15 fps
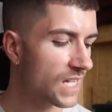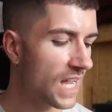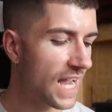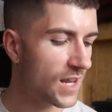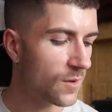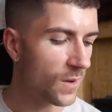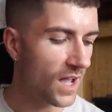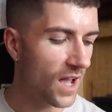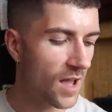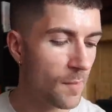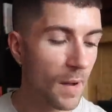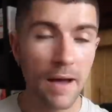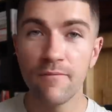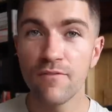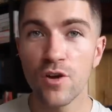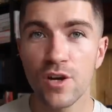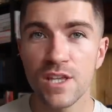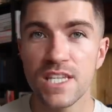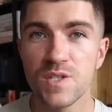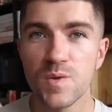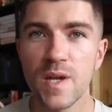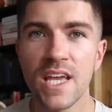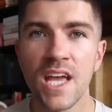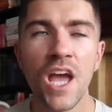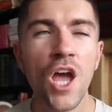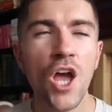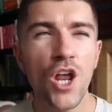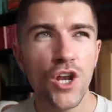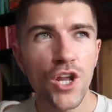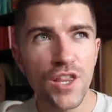Anyway, I'm vlogging this week.
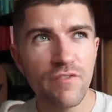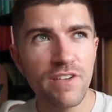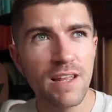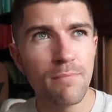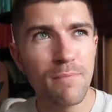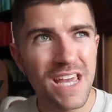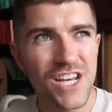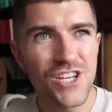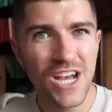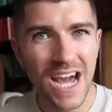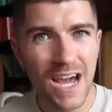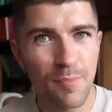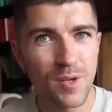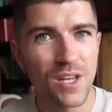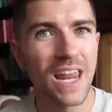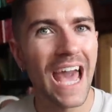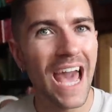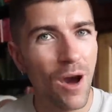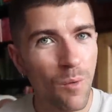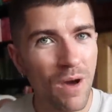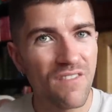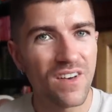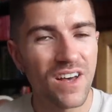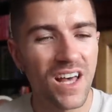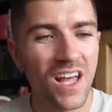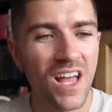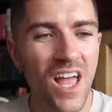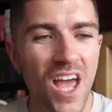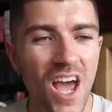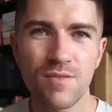Nothing really major happening, however,
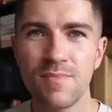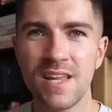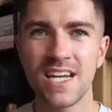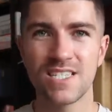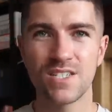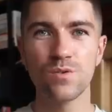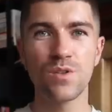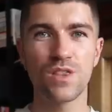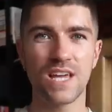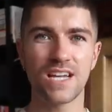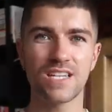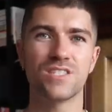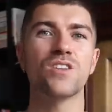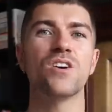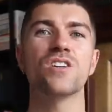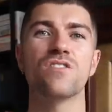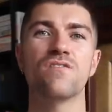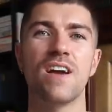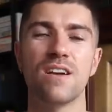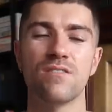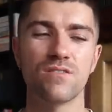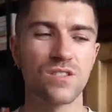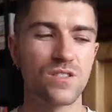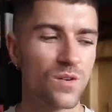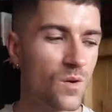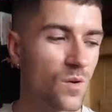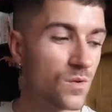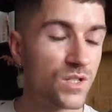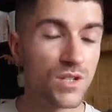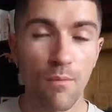some nice little things dotted around.
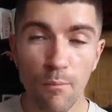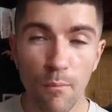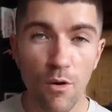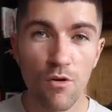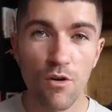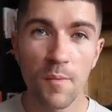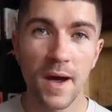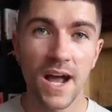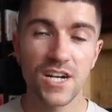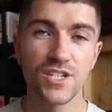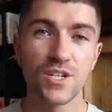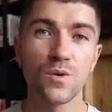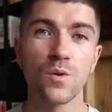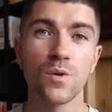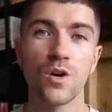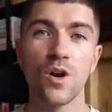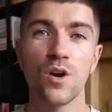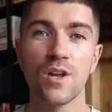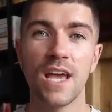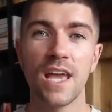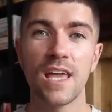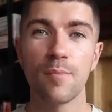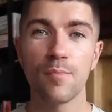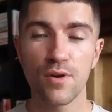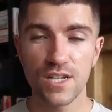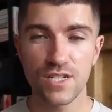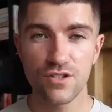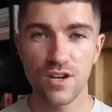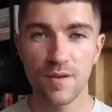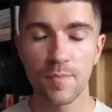So tomorrow I'm actually going on a
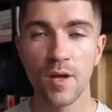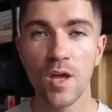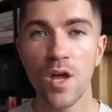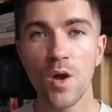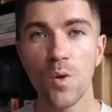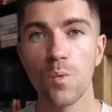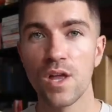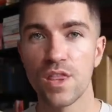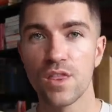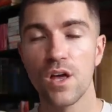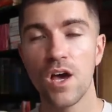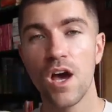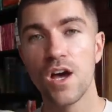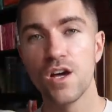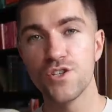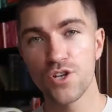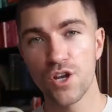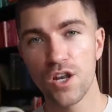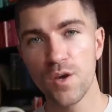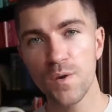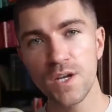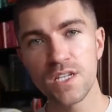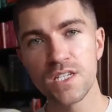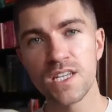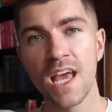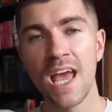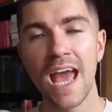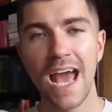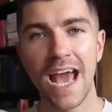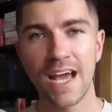press trip with John Lewis
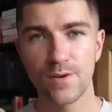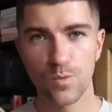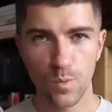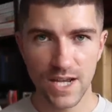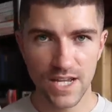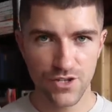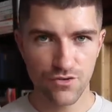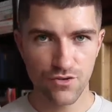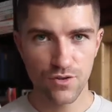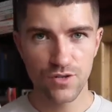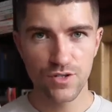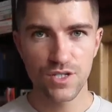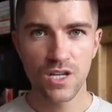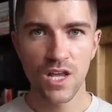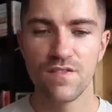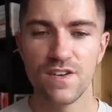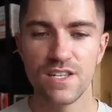and Waitrose to